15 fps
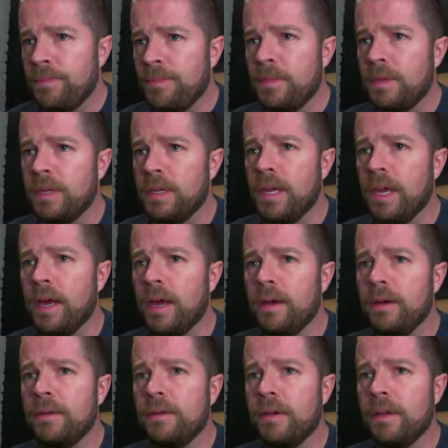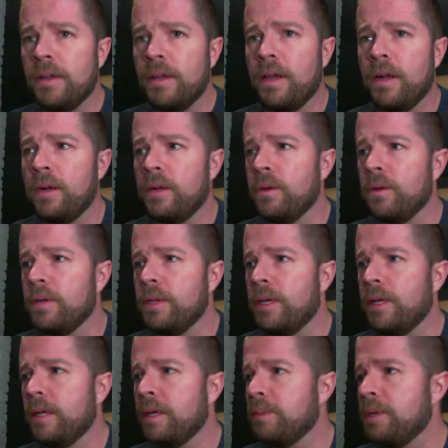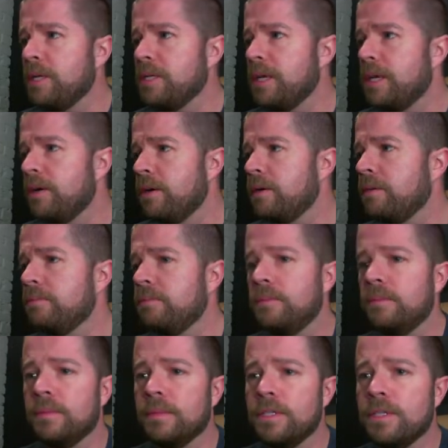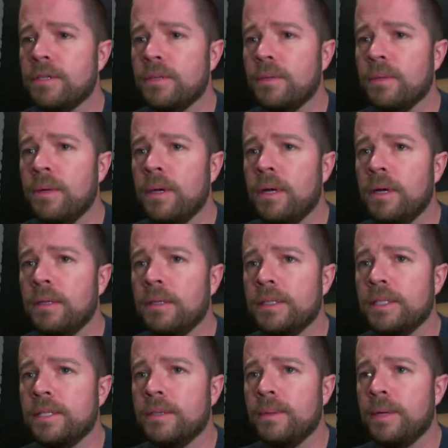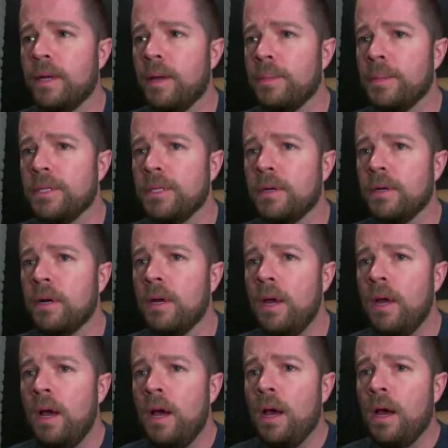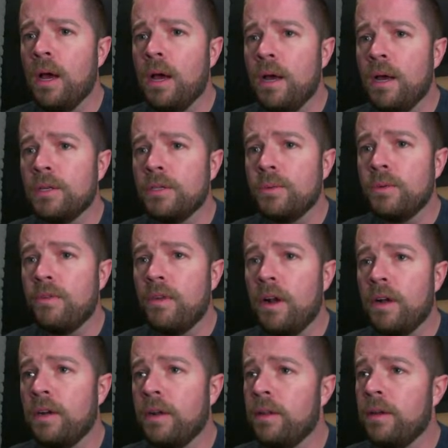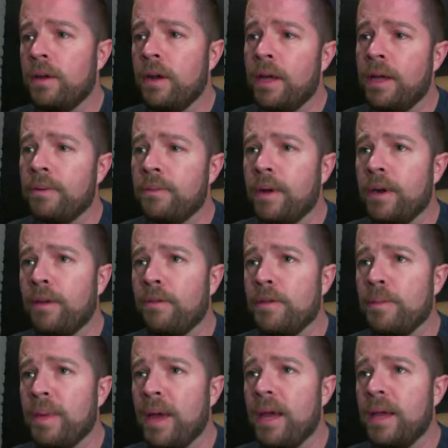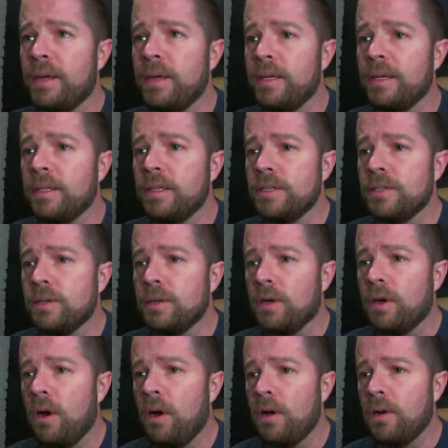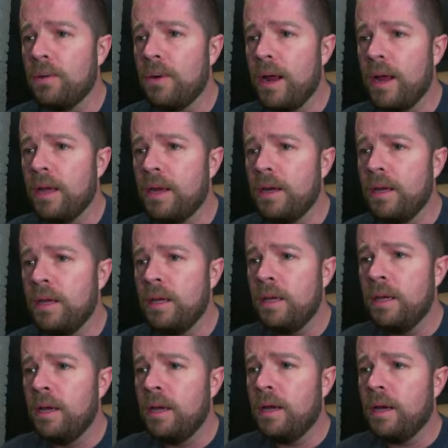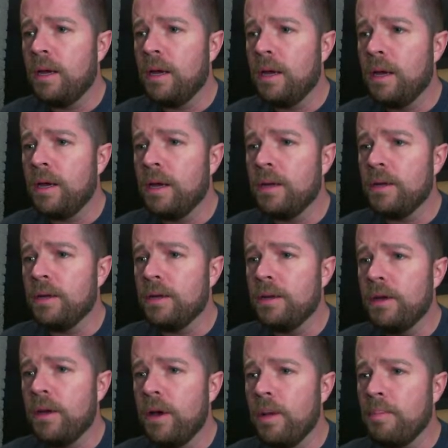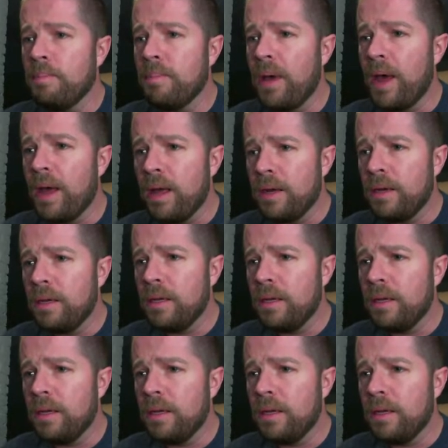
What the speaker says: Yeah, I think I'm going to go the Acclaimed Contender. So let's see what happens here. So we've got another knight right off the bat in Sir Conrad. Not bad.